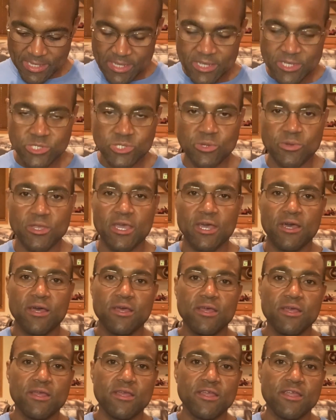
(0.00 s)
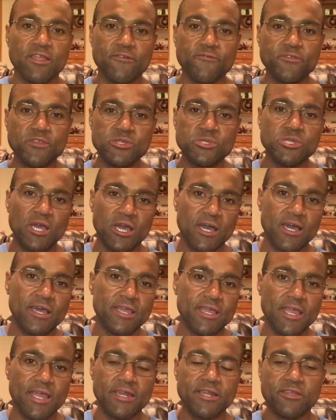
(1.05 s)
So yeah, if this guy
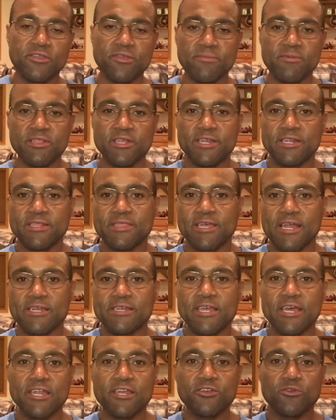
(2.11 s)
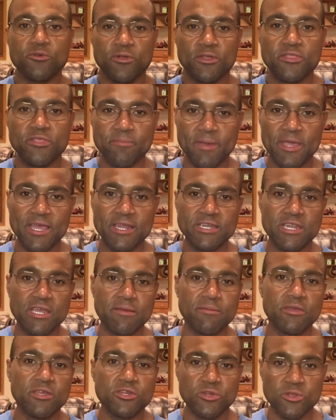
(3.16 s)
had accumulated that debt during the
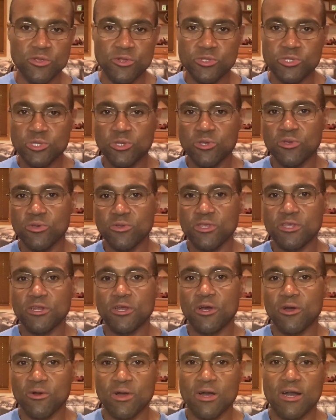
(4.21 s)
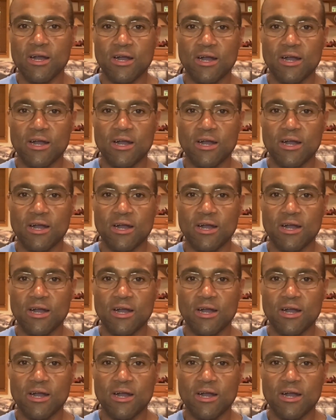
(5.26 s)
pandemic due to, you know,